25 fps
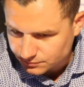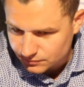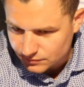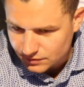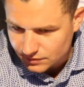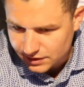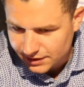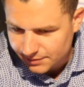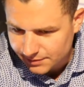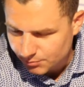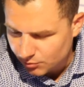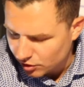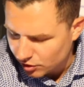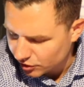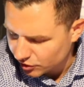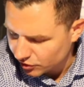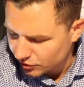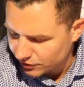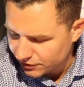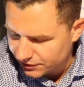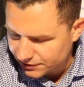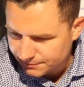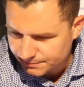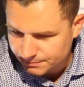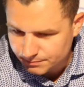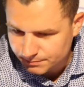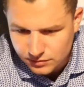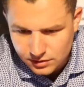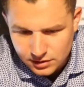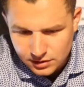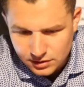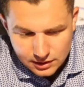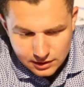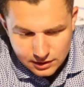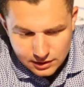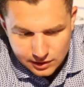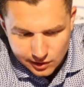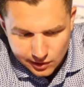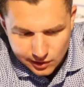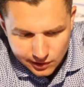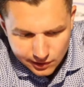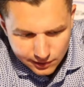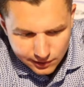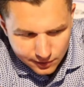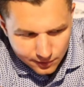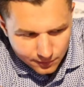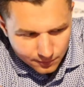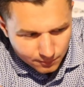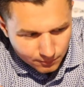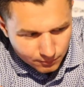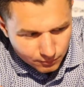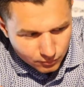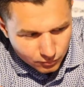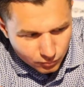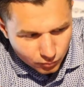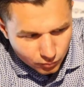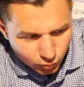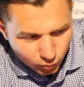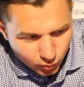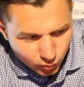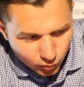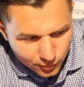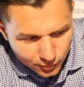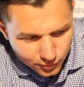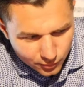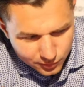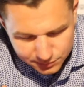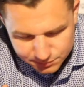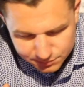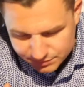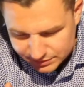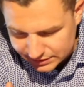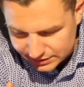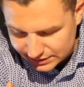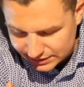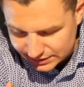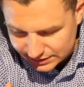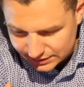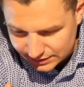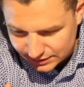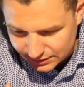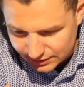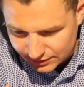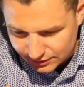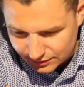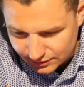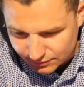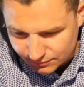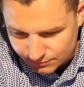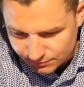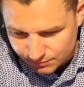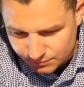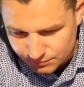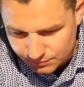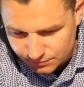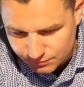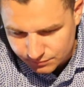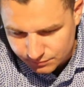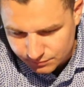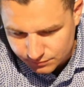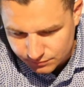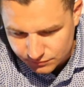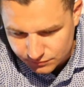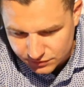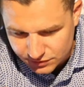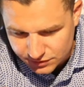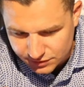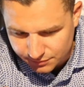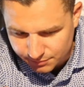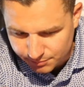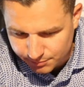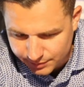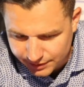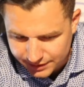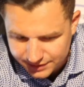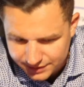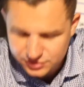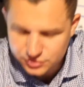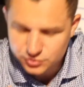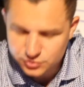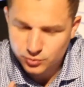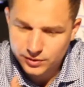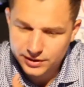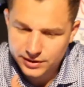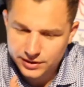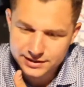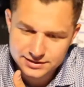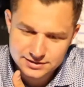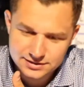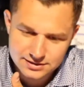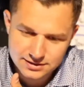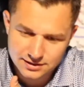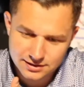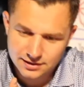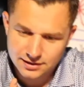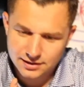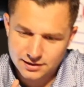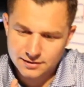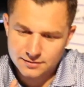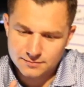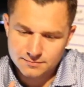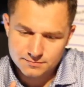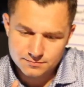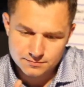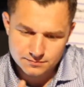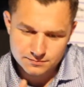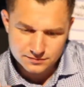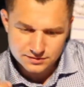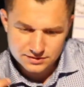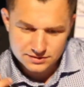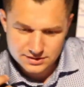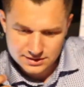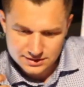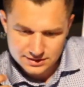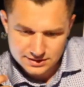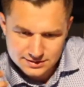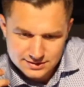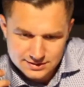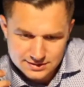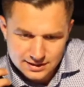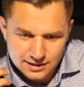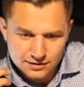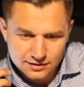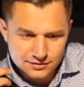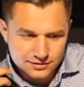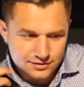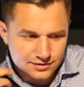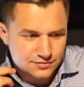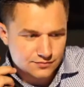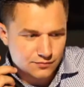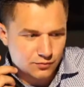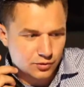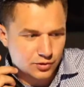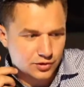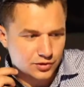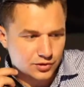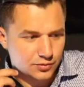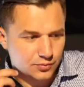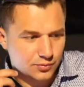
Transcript: Hey, Marguerite, what would be the best way to sell this for you?